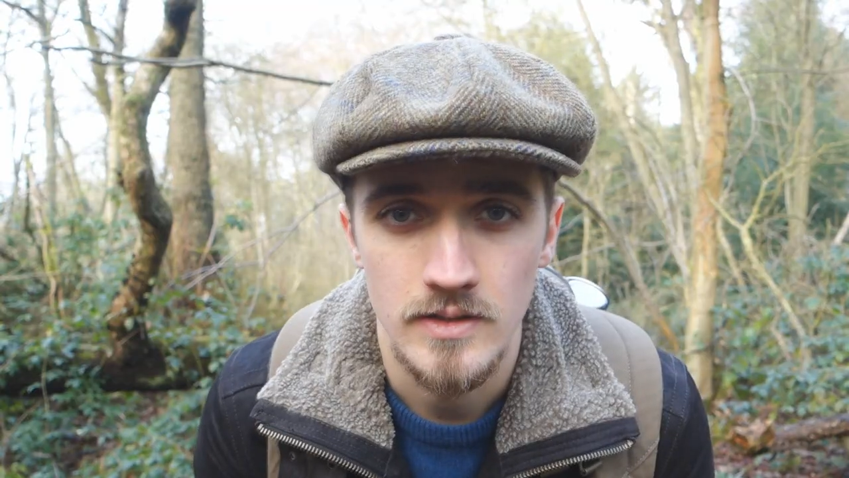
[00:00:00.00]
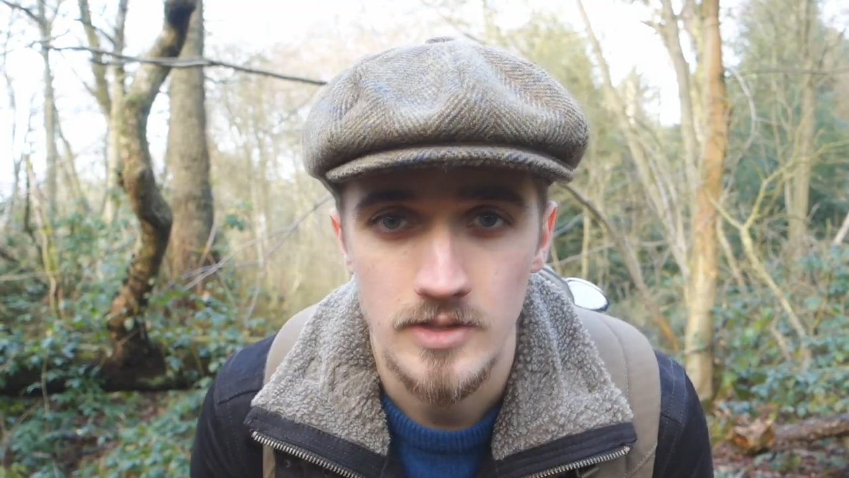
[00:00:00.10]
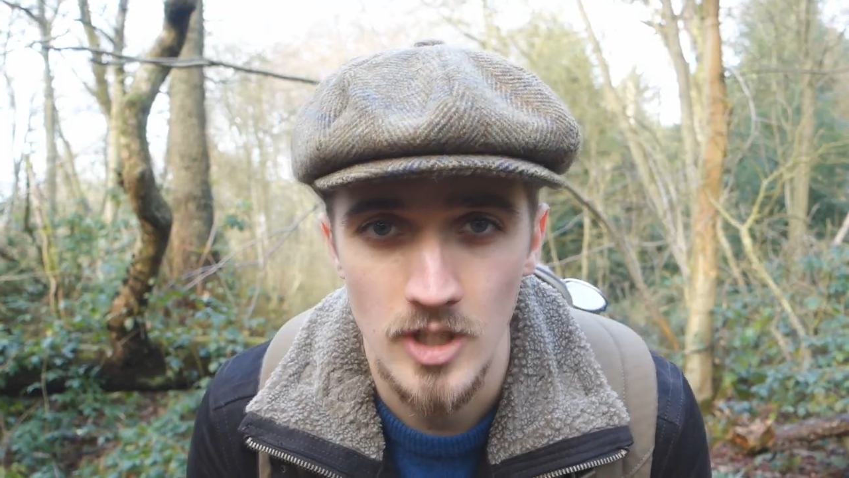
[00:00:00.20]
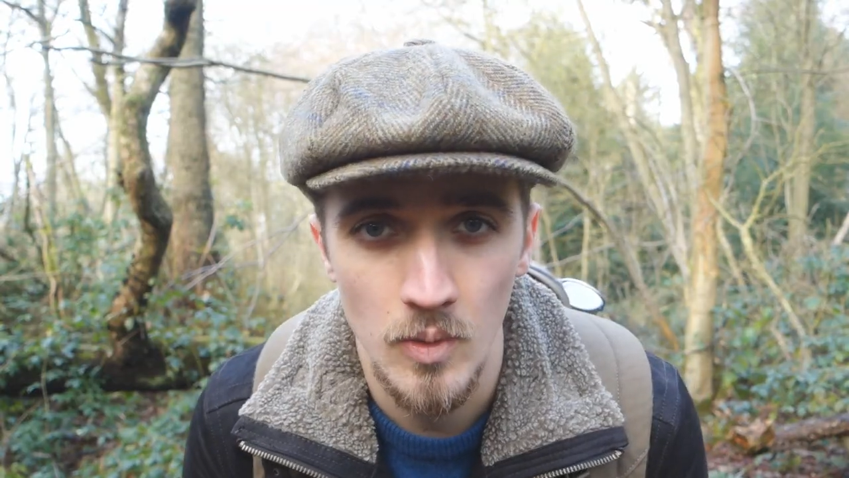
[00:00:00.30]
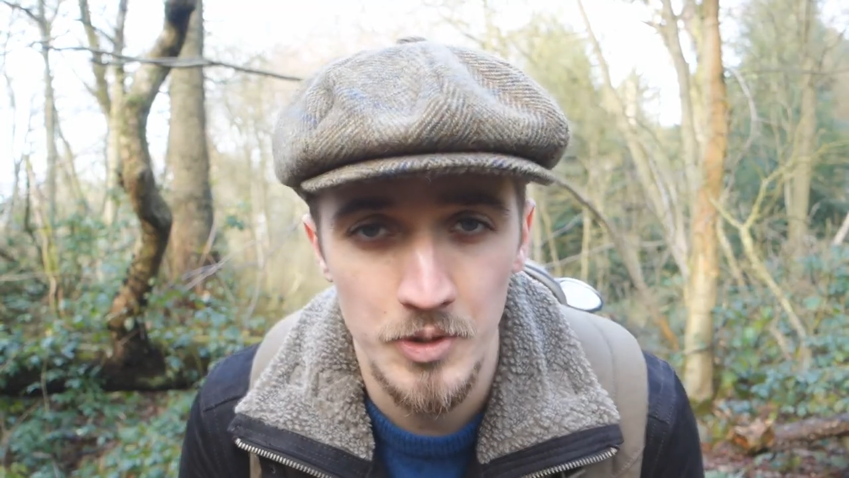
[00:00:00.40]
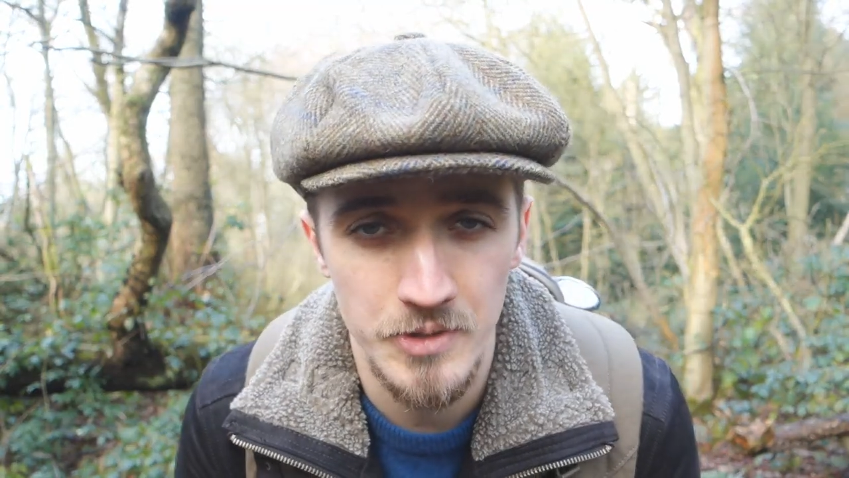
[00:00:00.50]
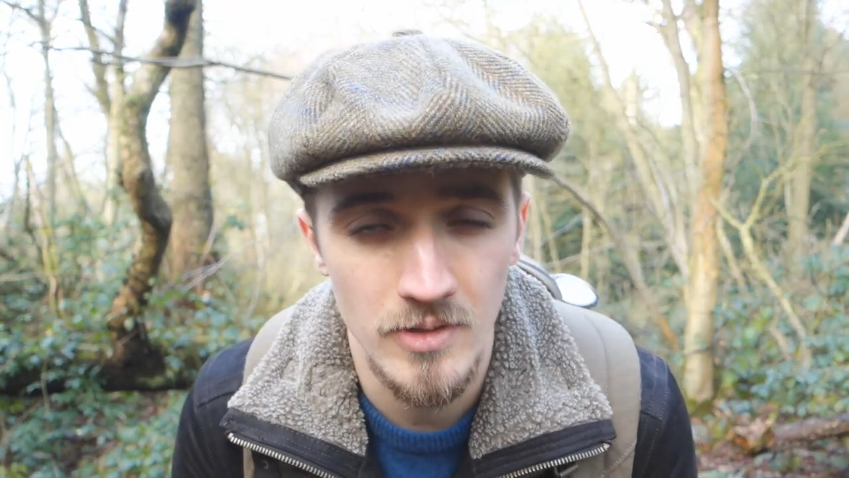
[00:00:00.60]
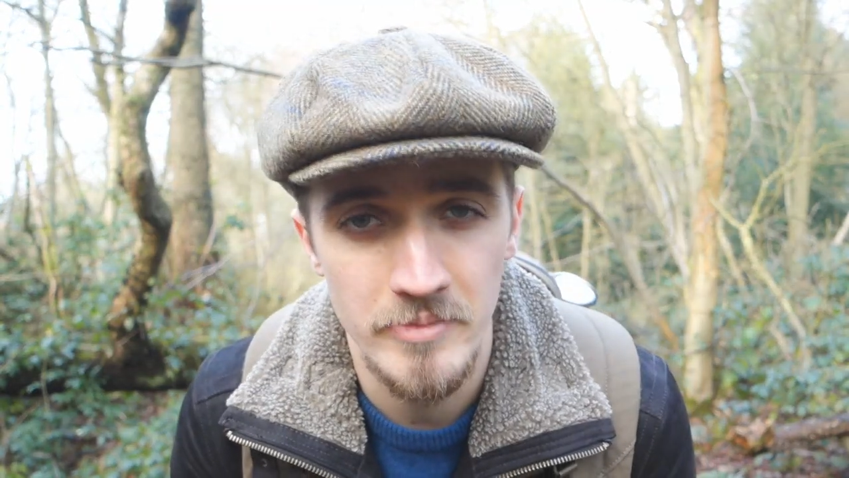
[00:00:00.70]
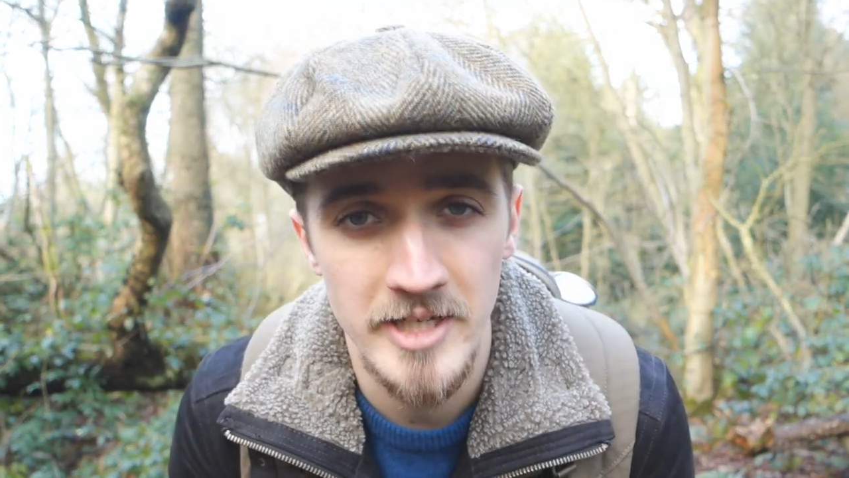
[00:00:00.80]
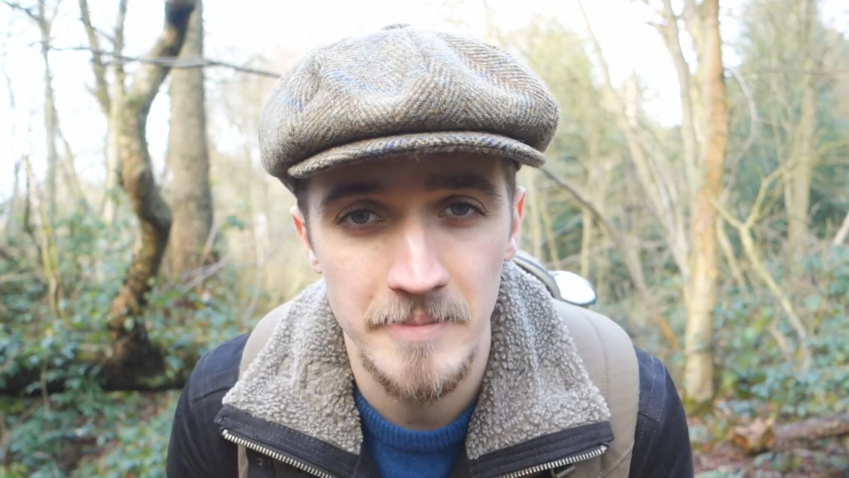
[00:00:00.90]
So what do
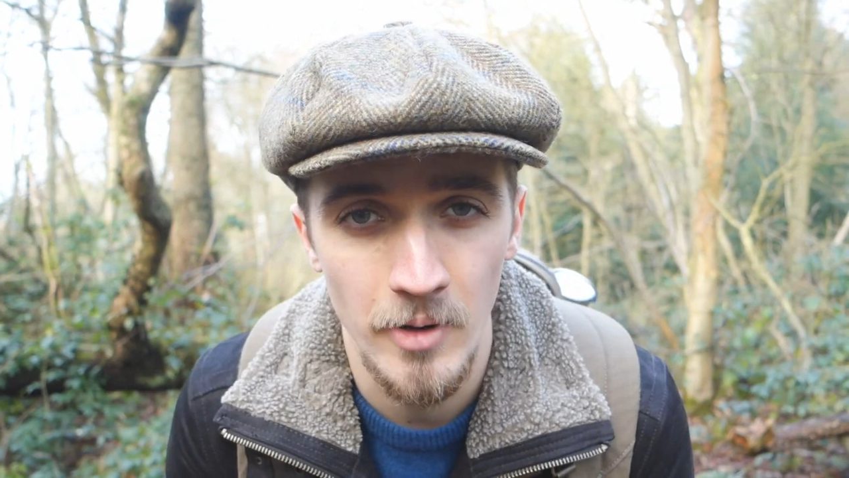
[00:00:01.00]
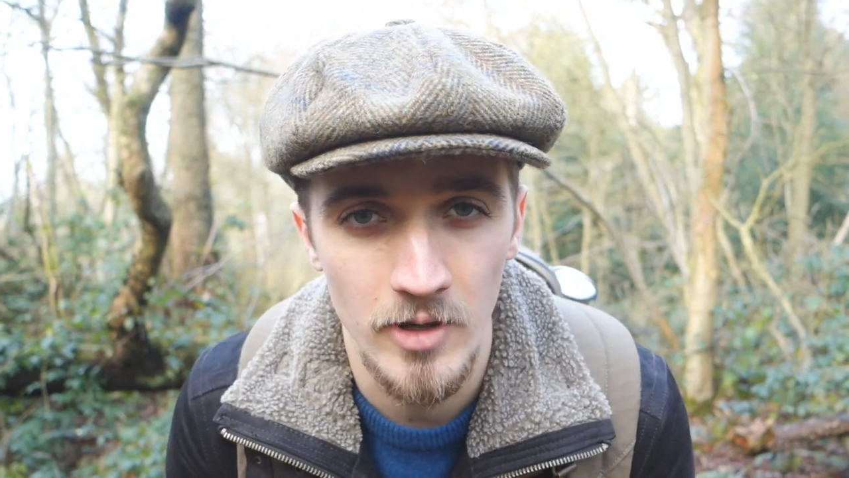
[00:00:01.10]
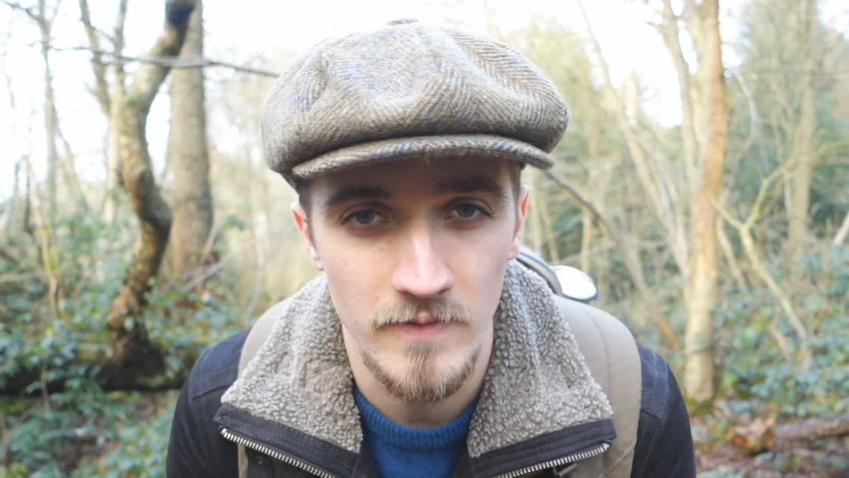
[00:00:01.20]
I mean by